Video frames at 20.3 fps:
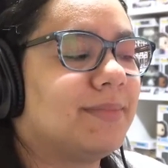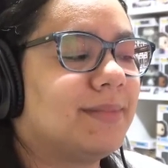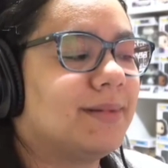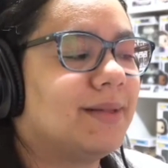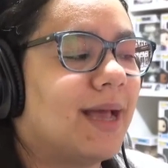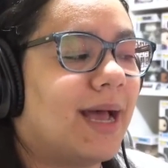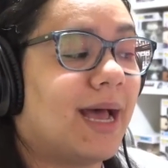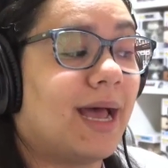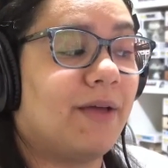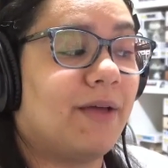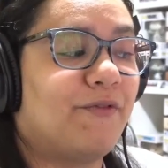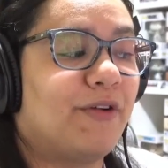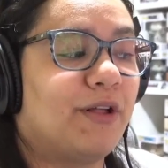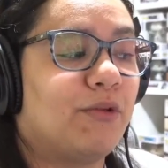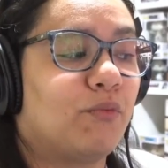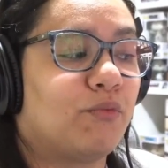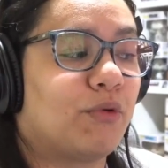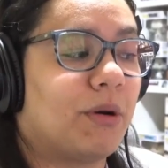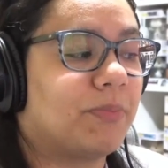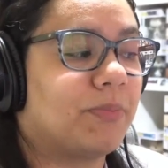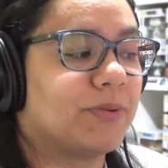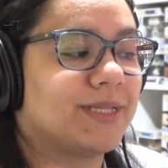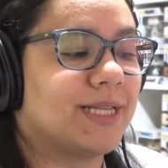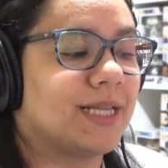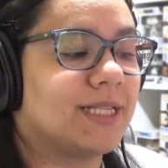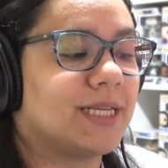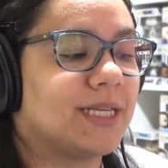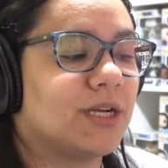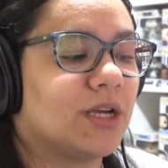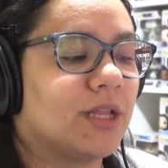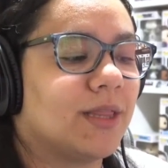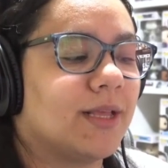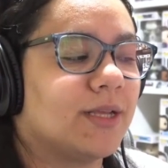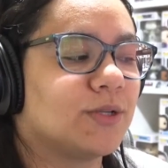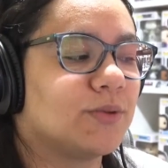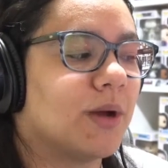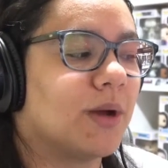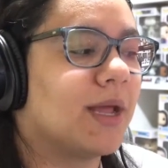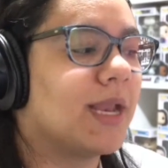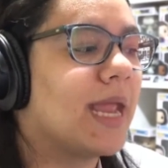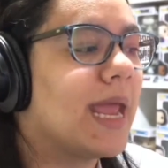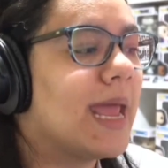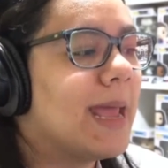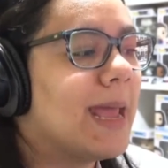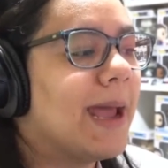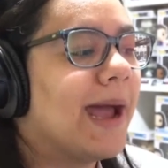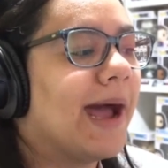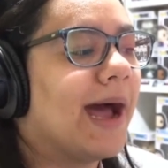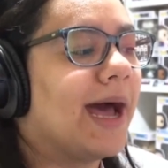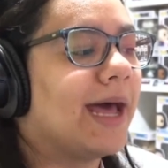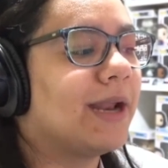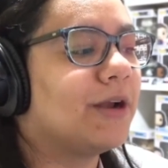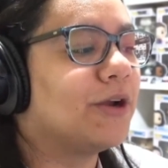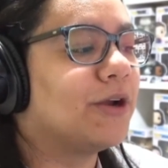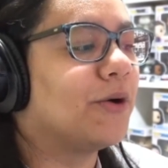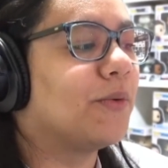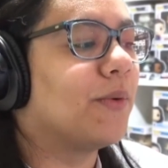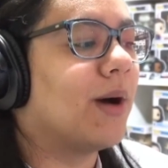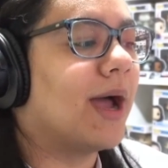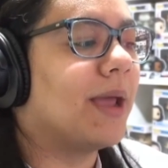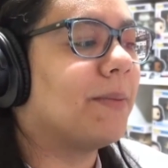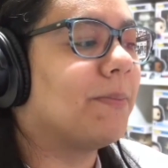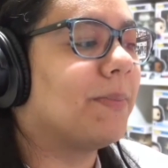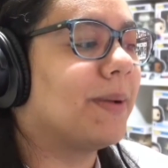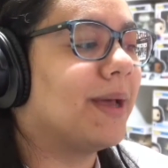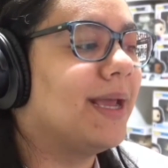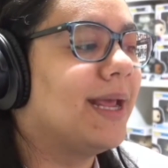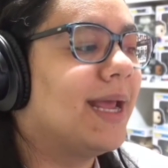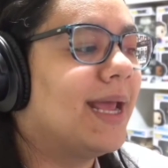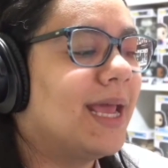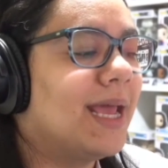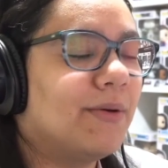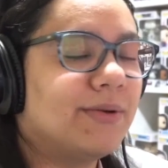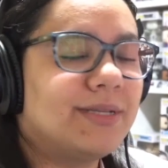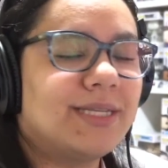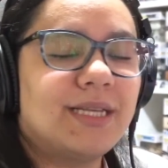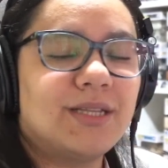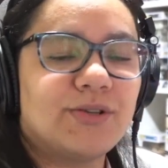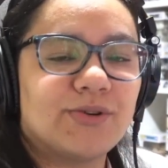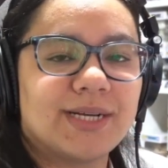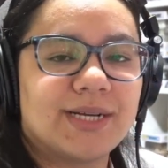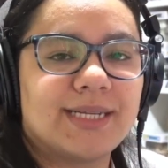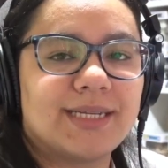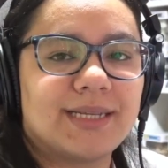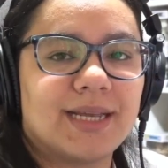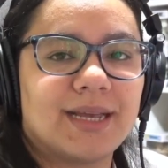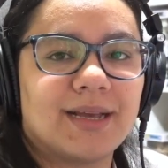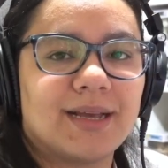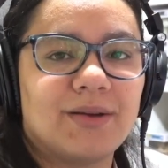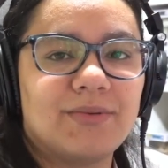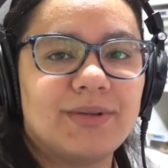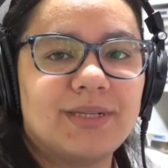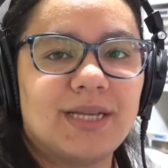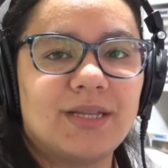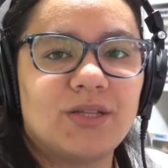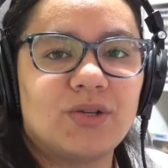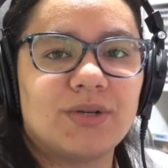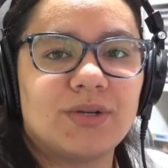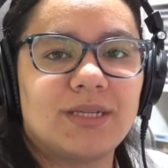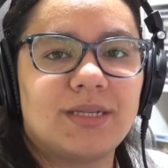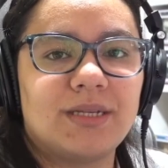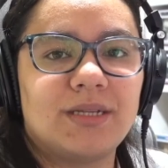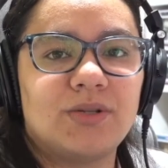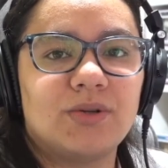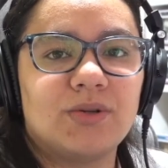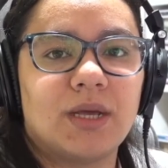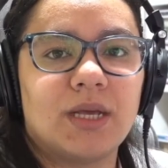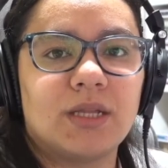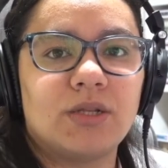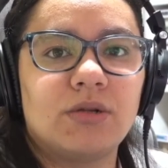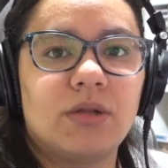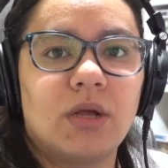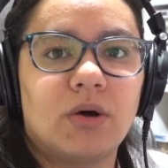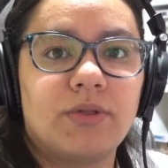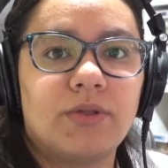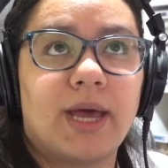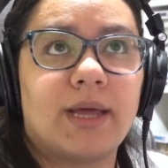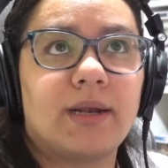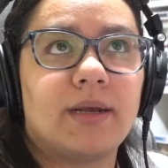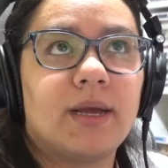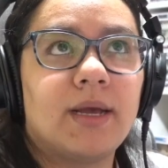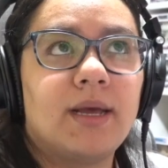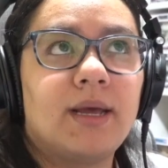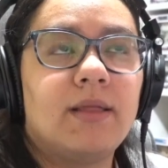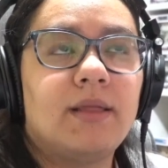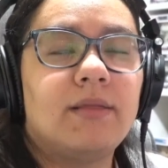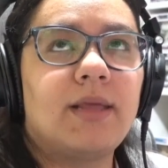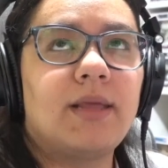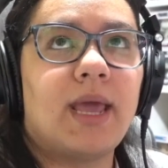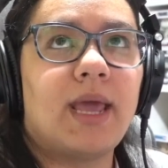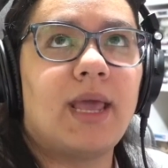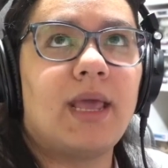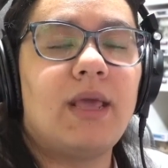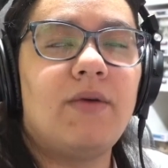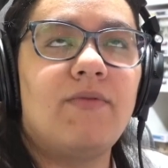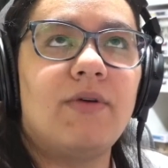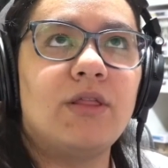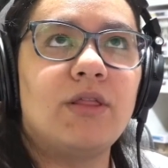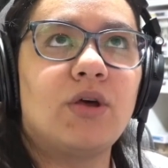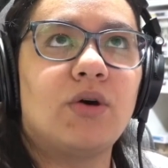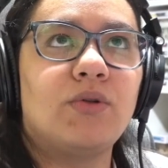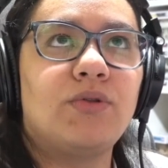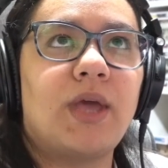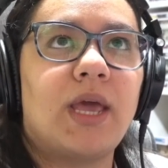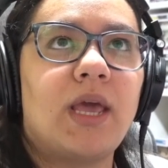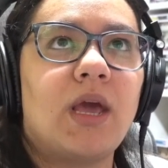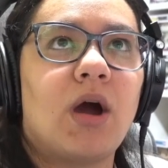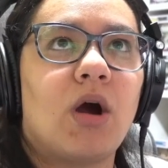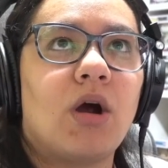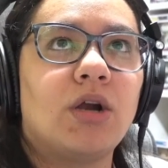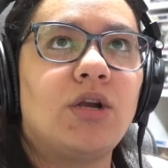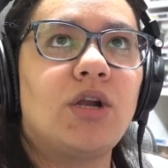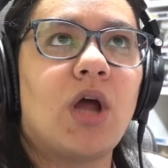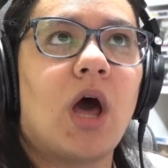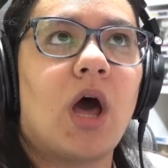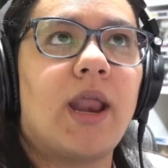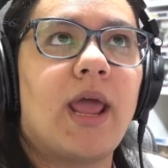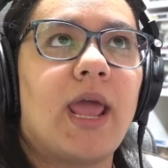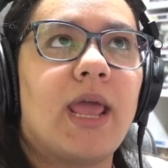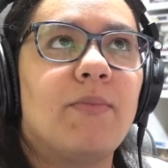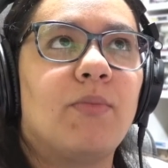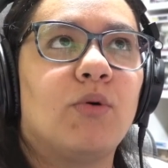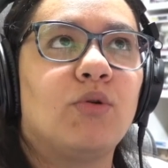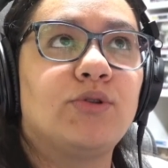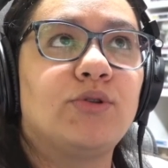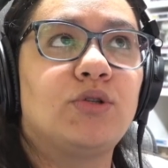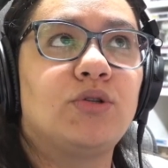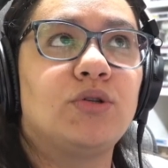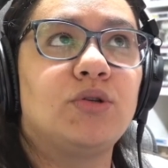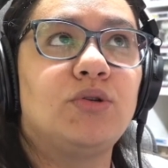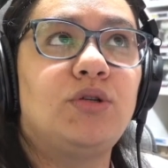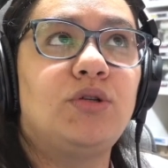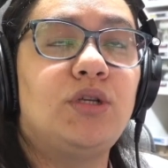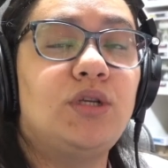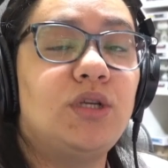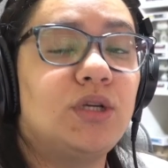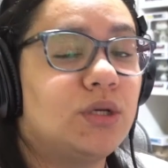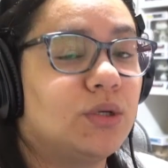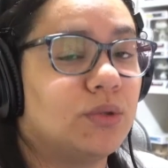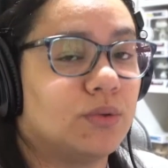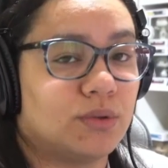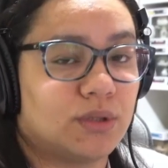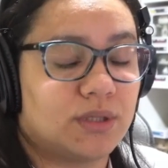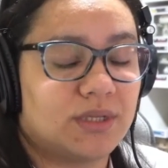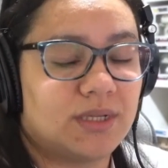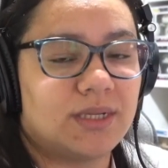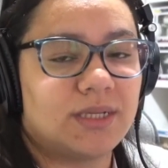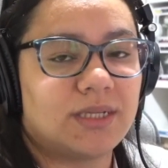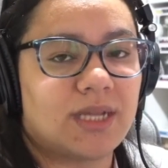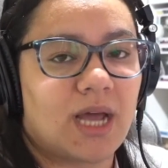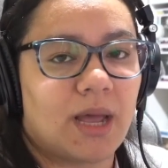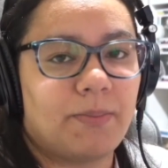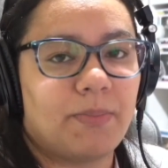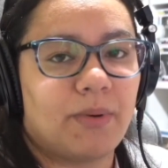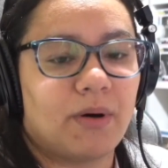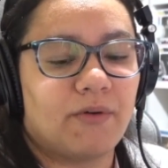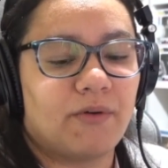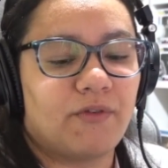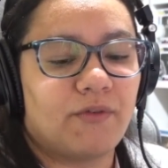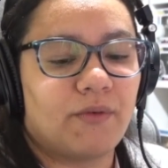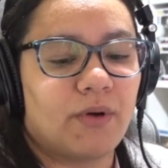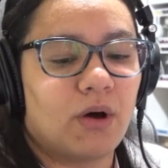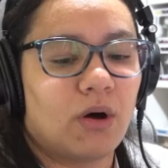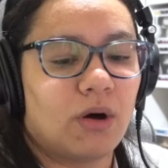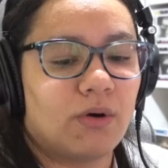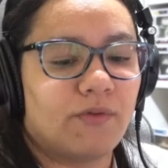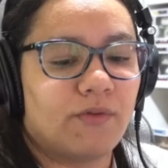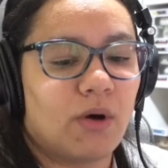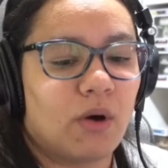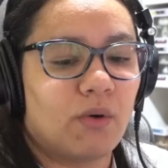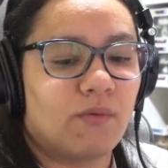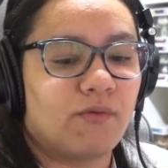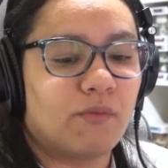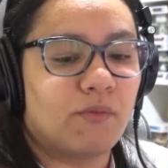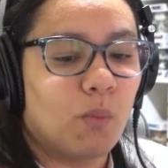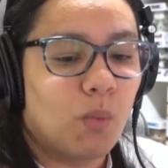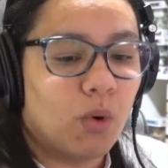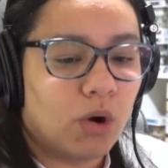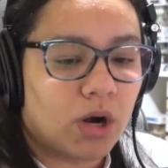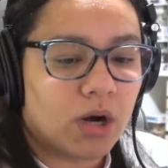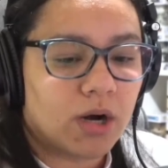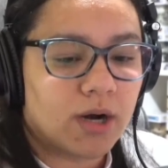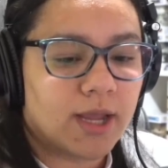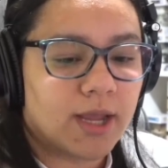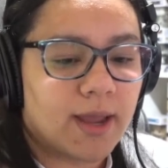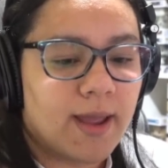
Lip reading: I felt represented on this one. I don't know why, but it was interesting. It was interesting to get to know that even though they are not able to use this type of work,